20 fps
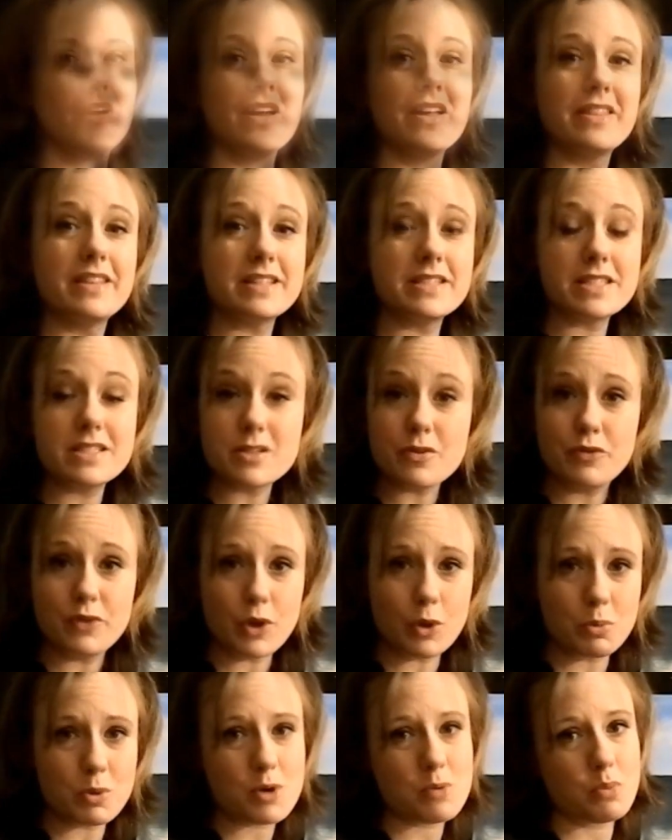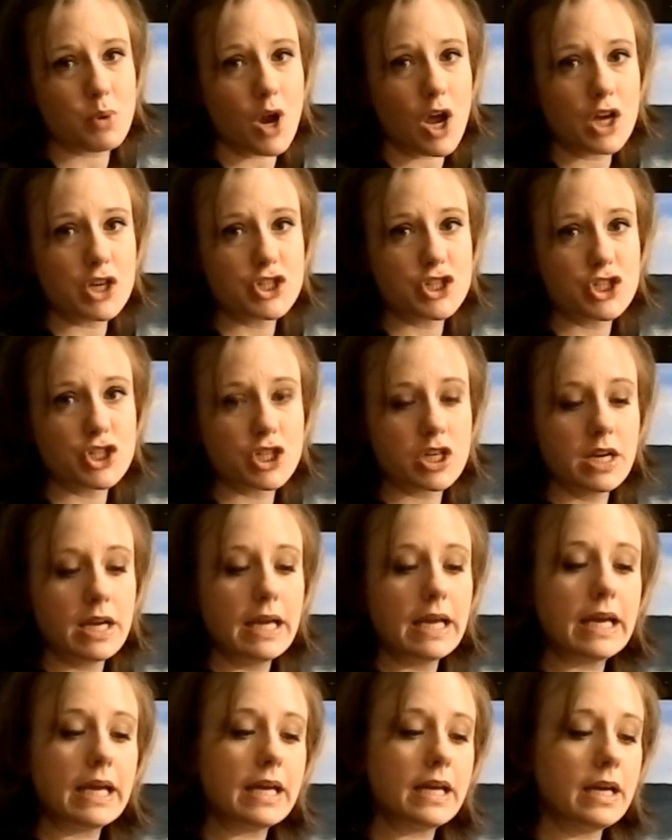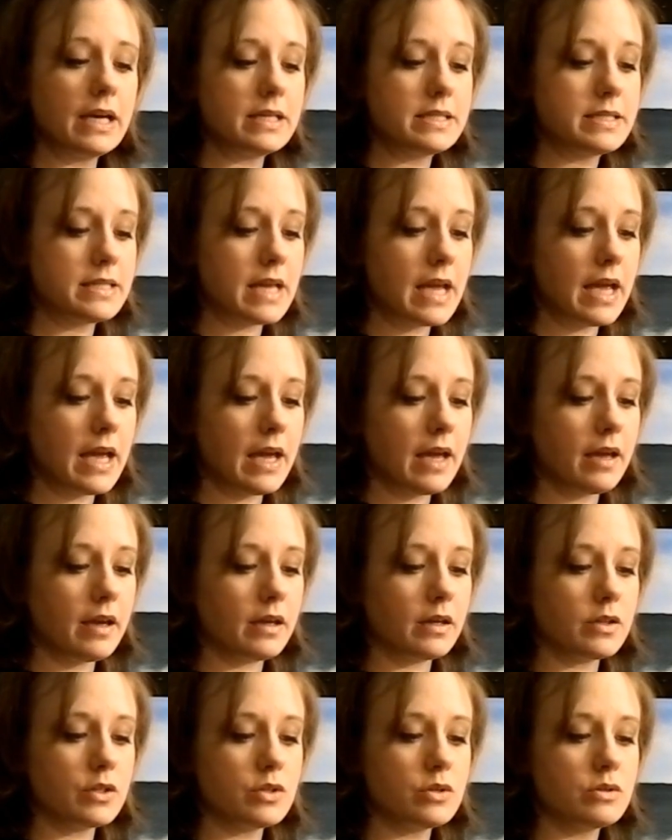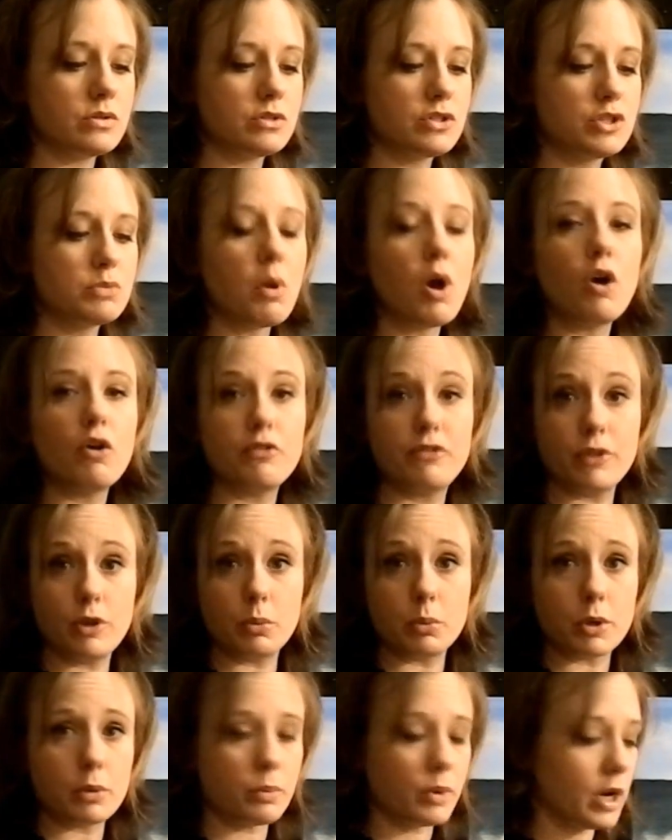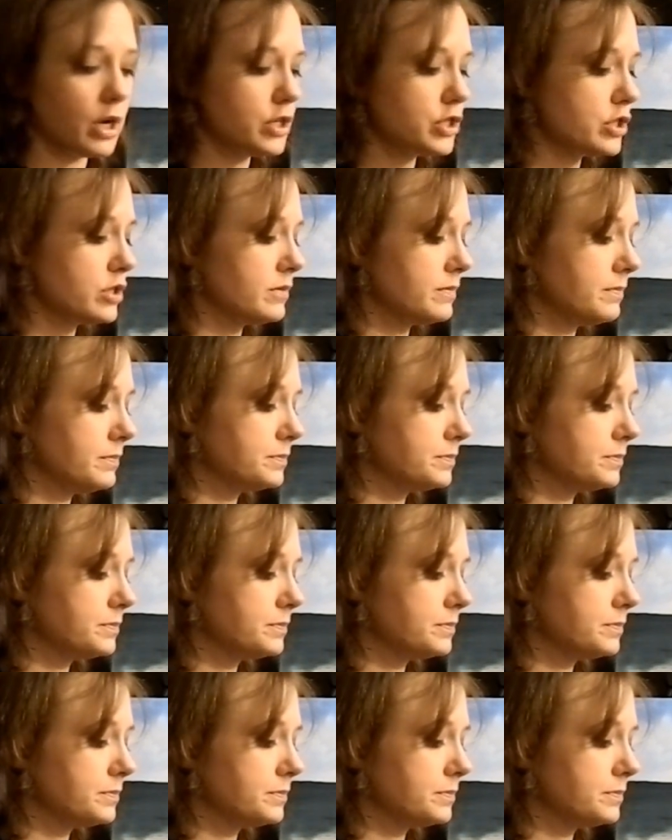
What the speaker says: This is a Filbert brush. It's a small Filbert brush.